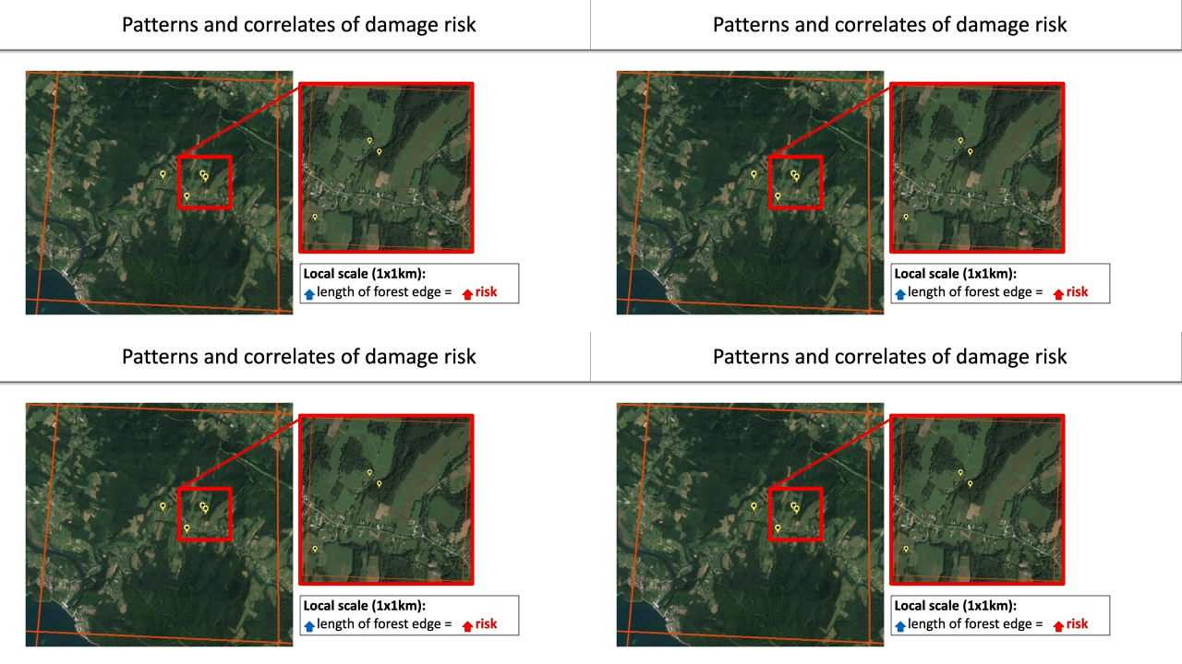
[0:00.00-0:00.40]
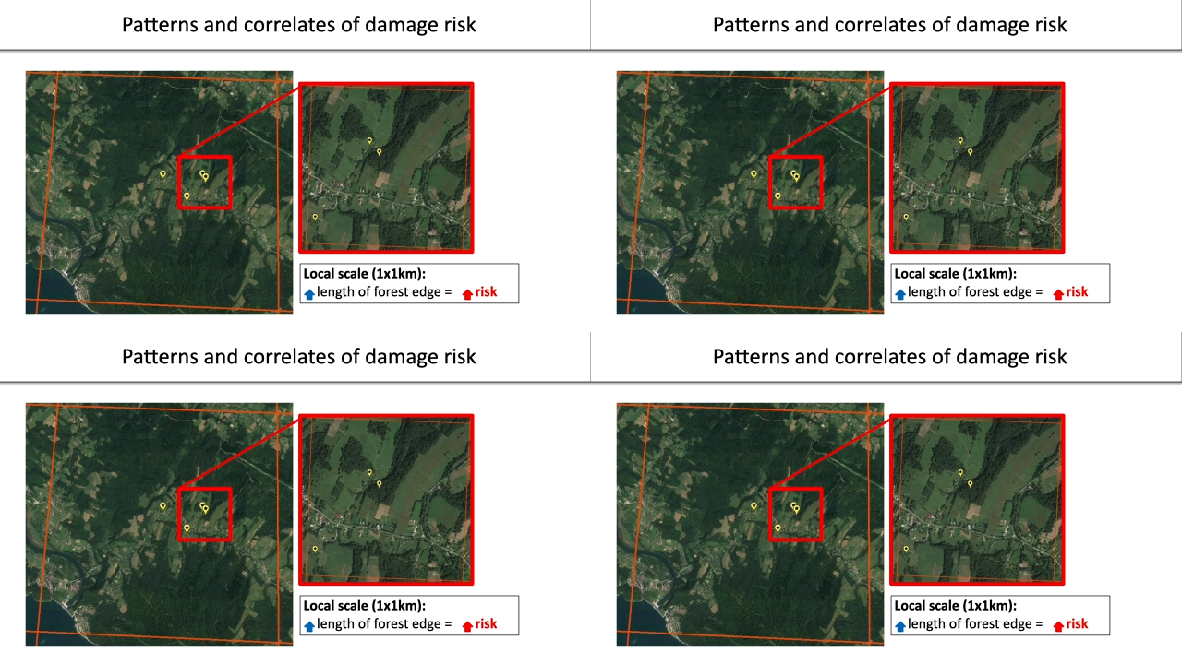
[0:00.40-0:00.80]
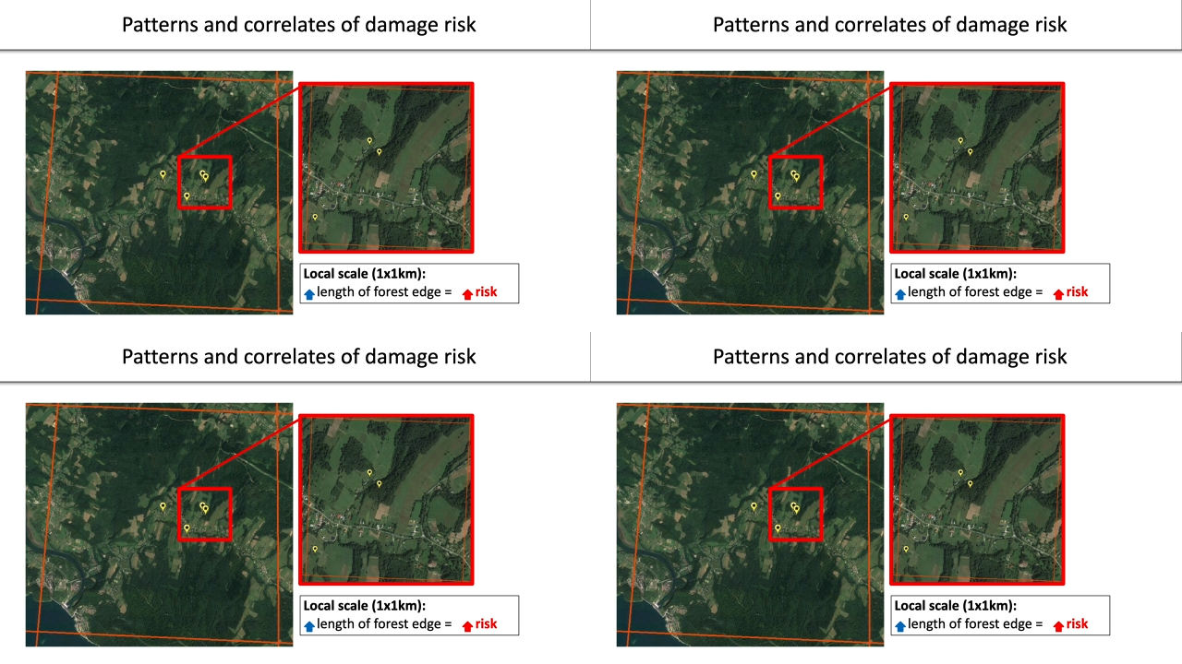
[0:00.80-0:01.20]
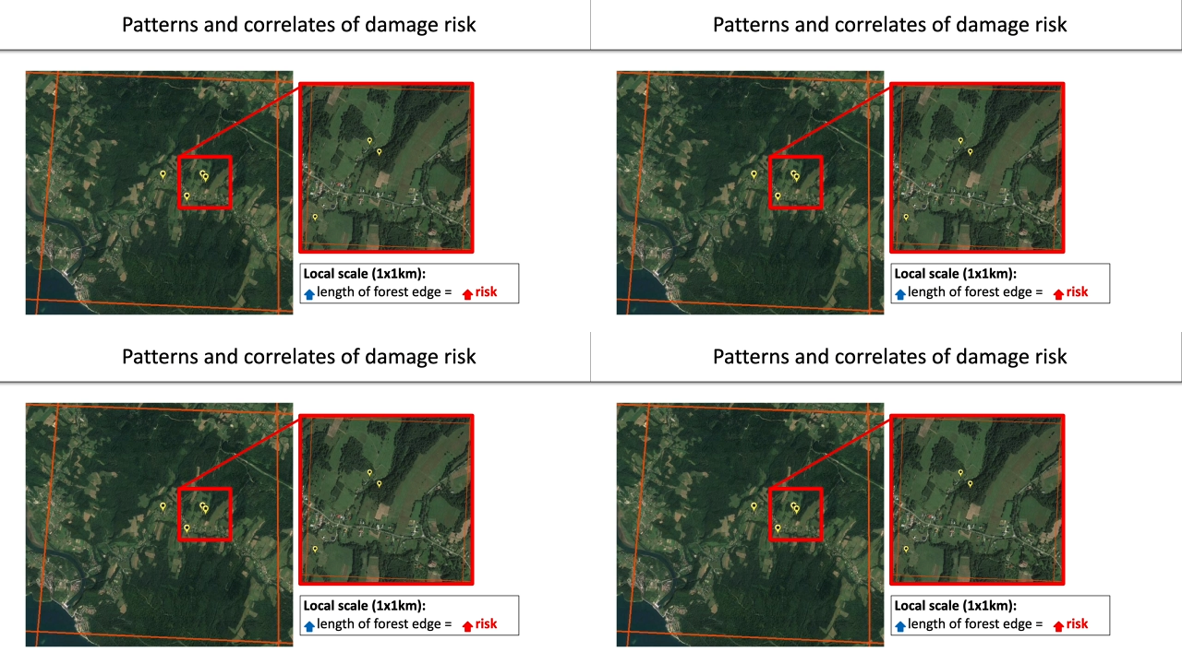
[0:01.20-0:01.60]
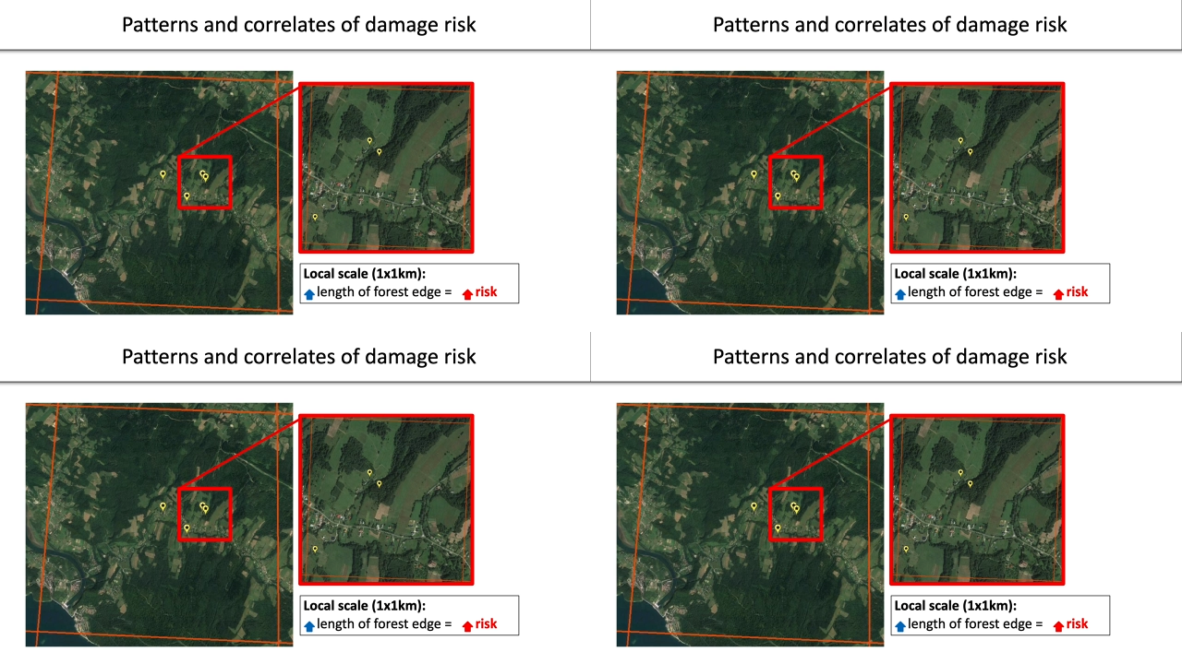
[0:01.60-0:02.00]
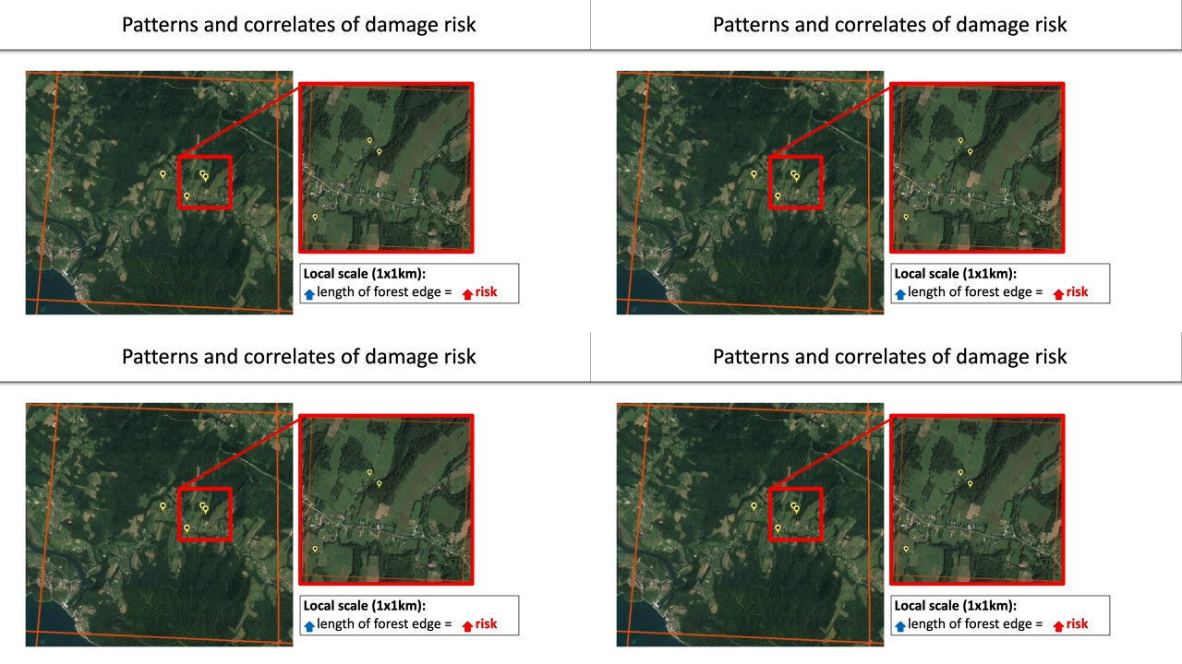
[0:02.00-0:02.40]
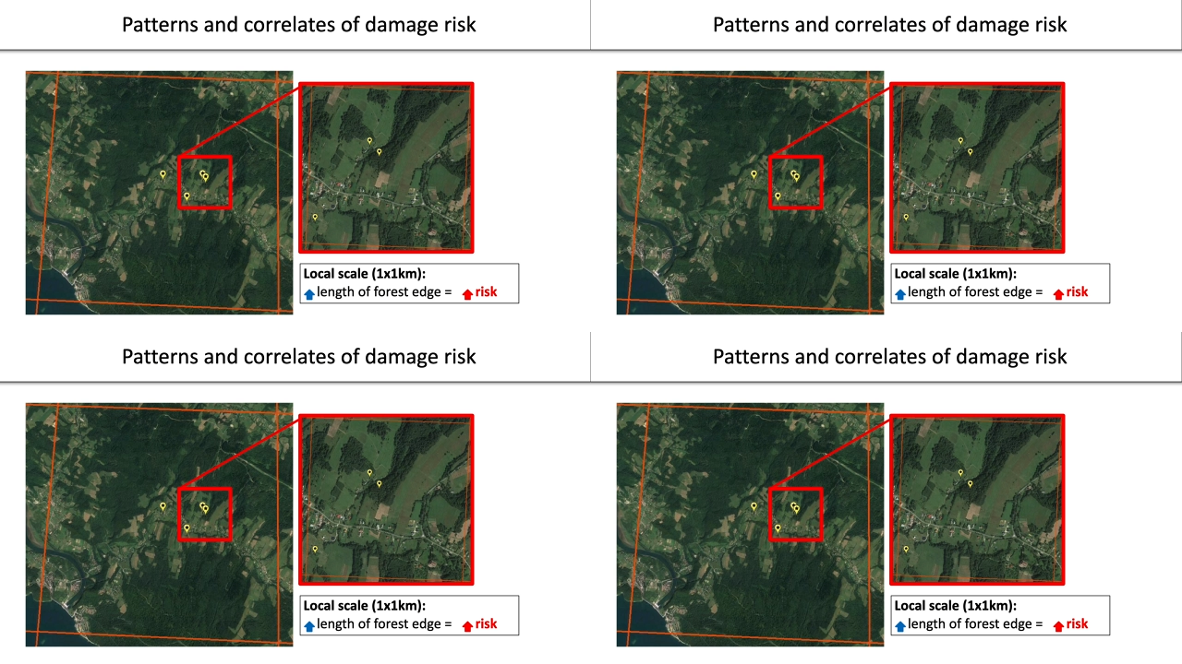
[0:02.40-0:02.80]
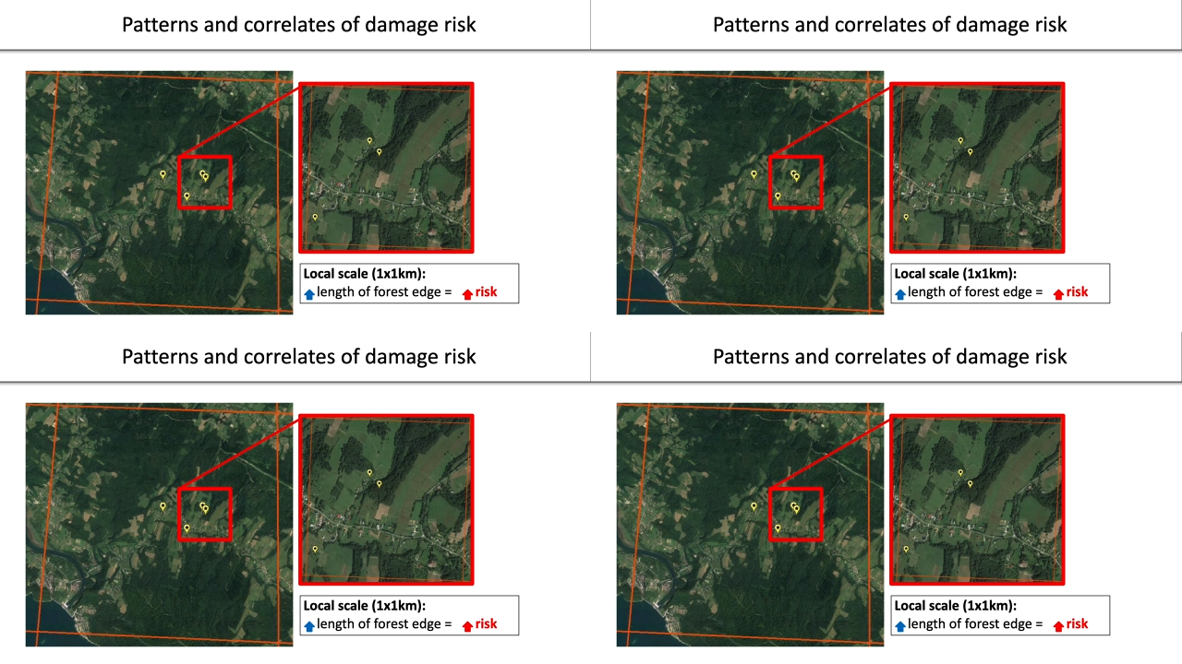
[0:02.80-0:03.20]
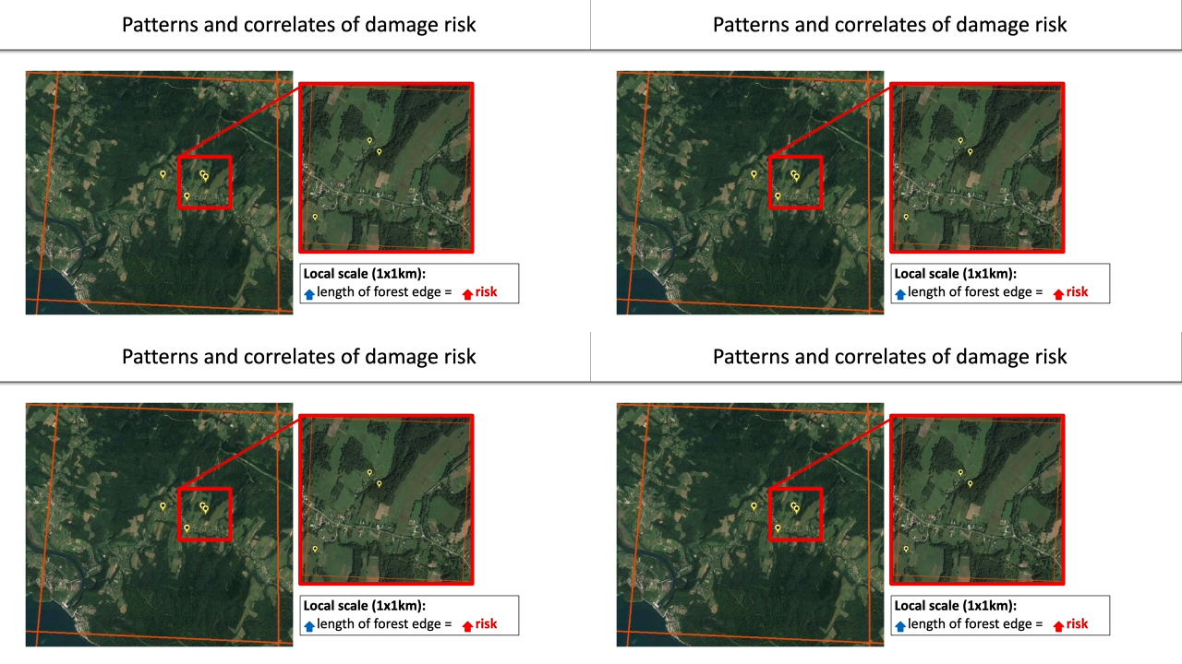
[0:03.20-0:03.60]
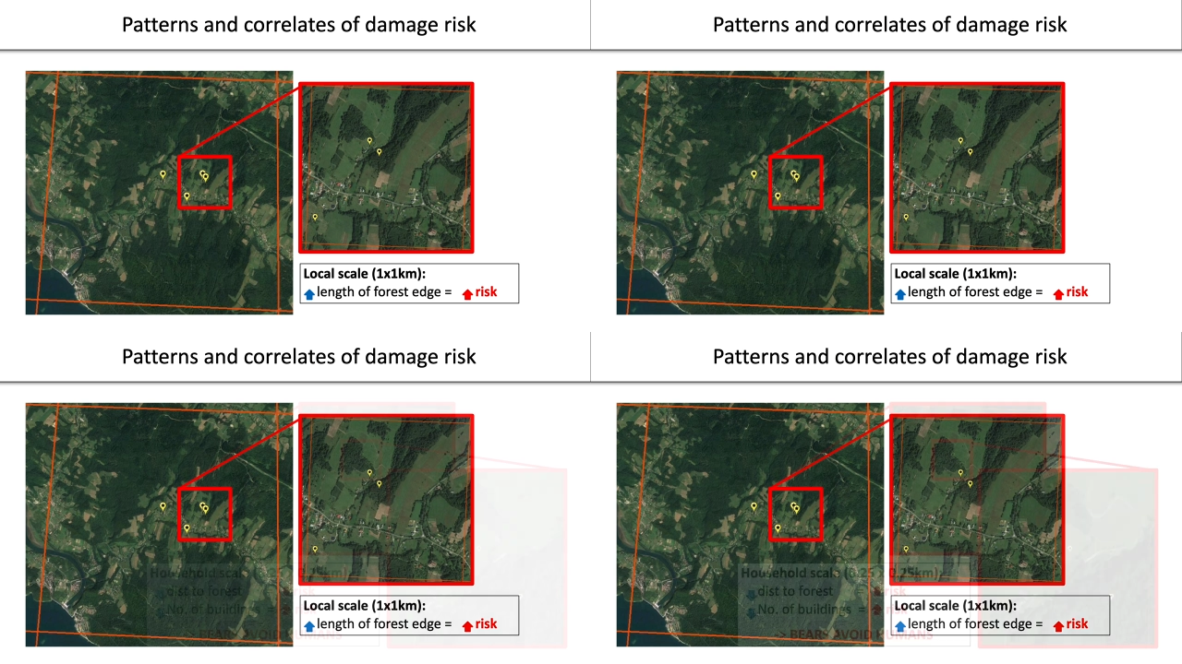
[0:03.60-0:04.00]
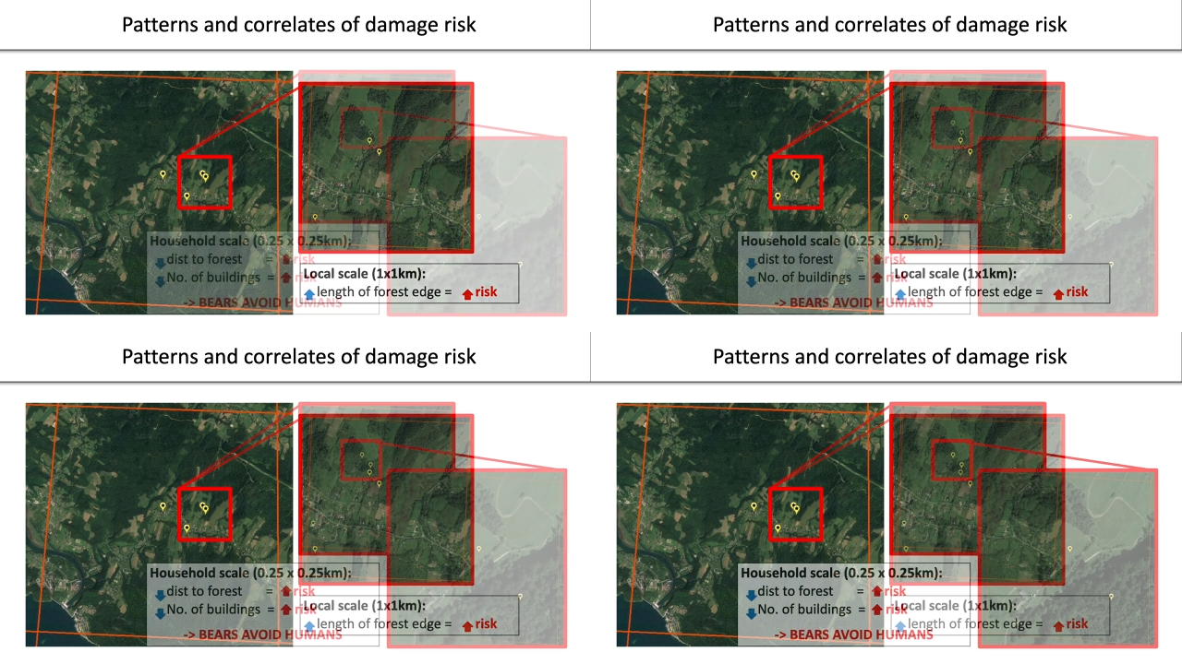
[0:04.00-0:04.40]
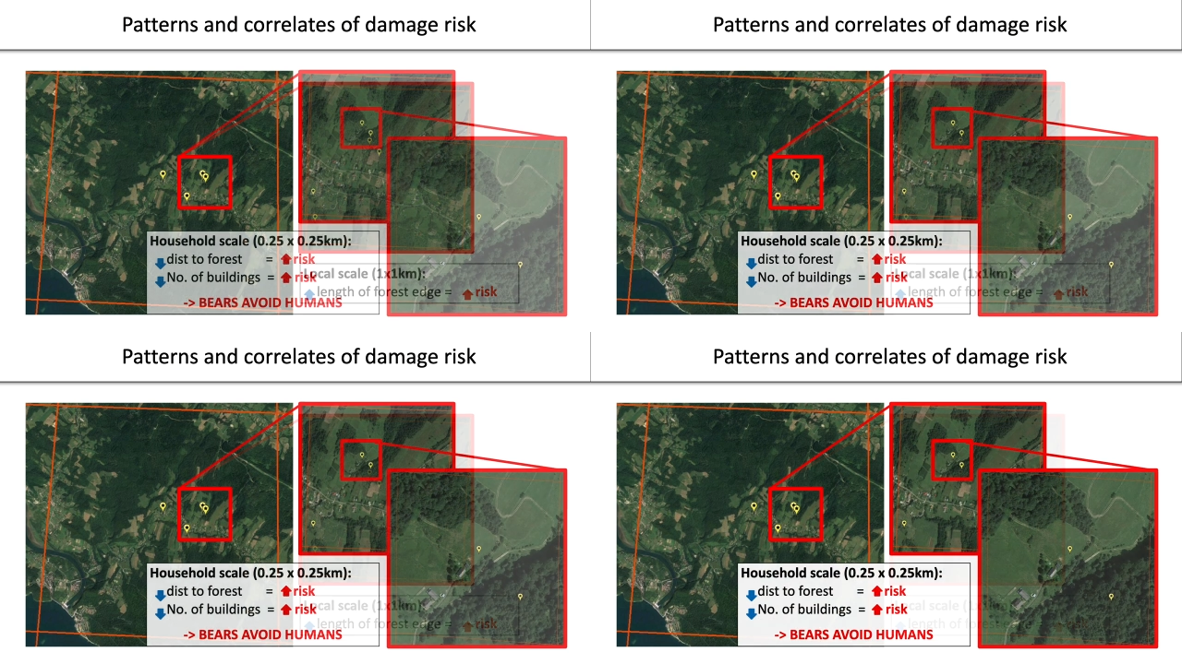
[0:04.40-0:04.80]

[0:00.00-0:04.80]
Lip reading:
Nobody's mouth can be seen.